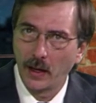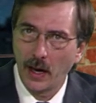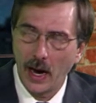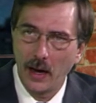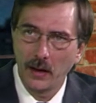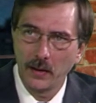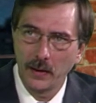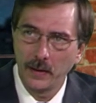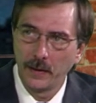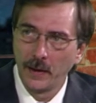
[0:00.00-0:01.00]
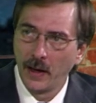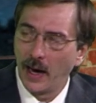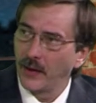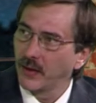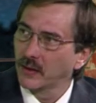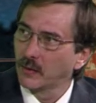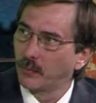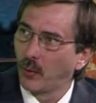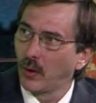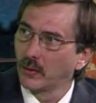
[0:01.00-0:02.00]
I think it's
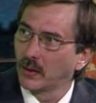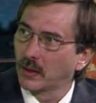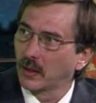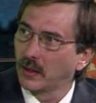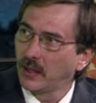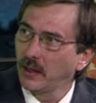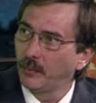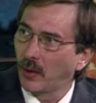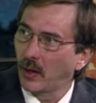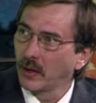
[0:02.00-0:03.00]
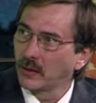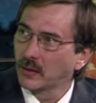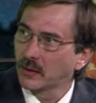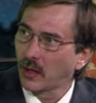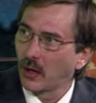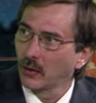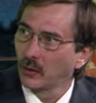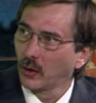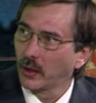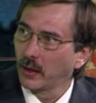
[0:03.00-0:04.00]
important that the Tea Parties start looking